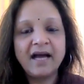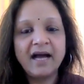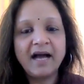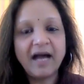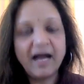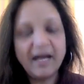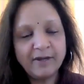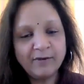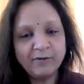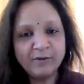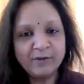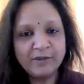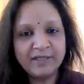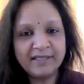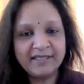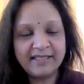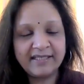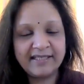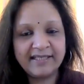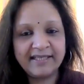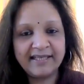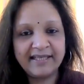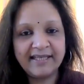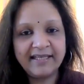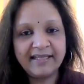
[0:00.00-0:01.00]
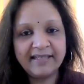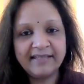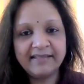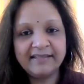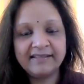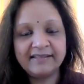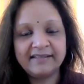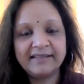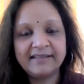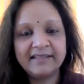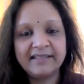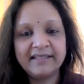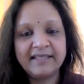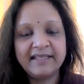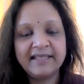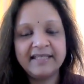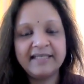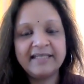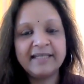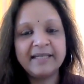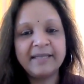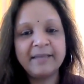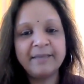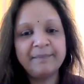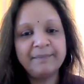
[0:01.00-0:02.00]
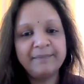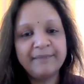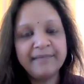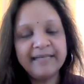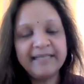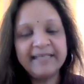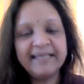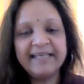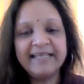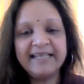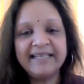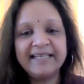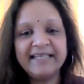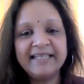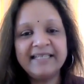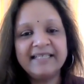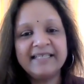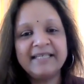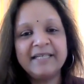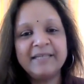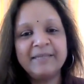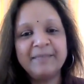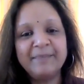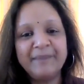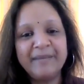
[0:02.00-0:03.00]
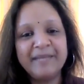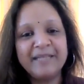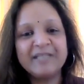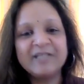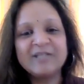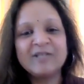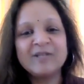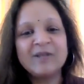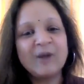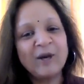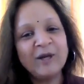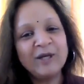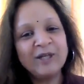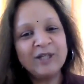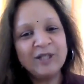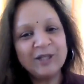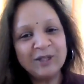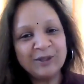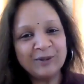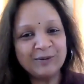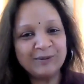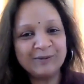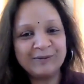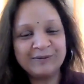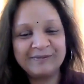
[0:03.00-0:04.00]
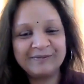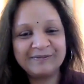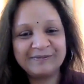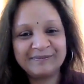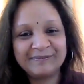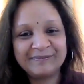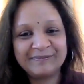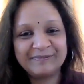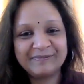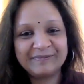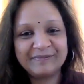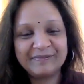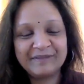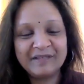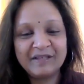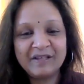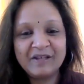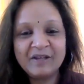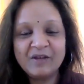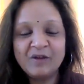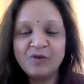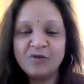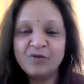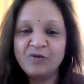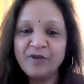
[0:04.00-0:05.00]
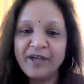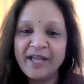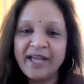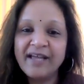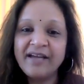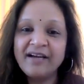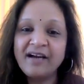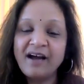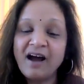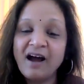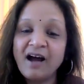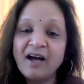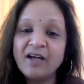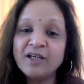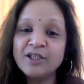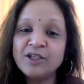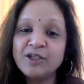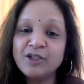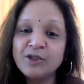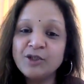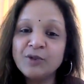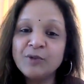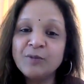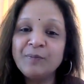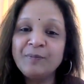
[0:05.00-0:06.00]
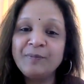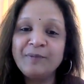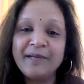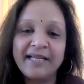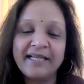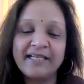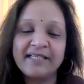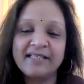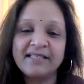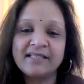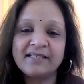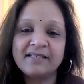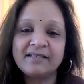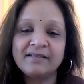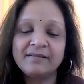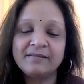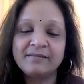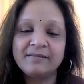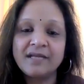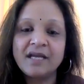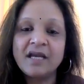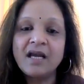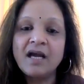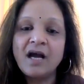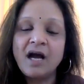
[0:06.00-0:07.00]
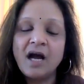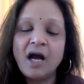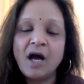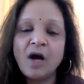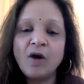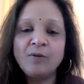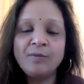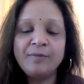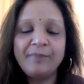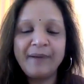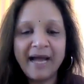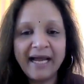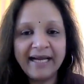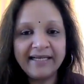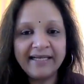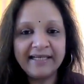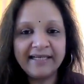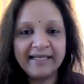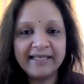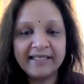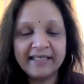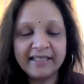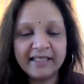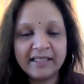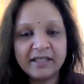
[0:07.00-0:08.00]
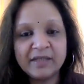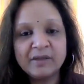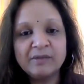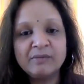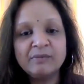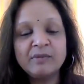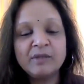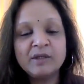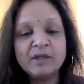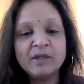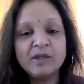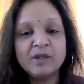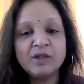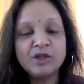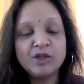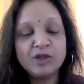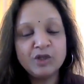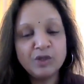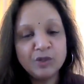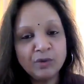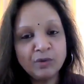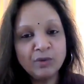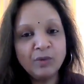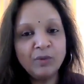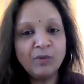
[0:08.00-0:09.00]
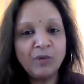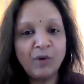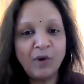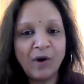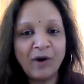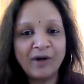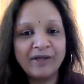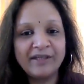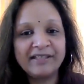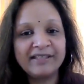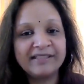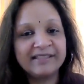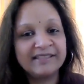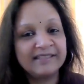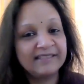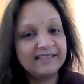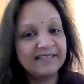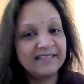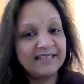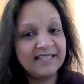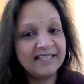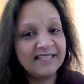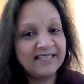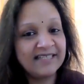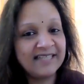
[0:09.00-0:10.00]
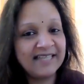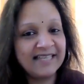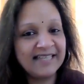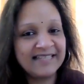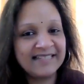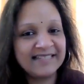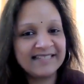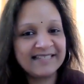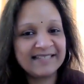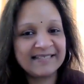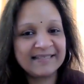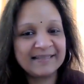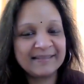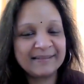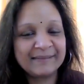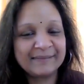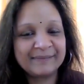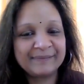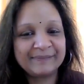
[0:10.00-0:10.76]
I would say it completely depends on you. Where are you placed? How badly you want the essence?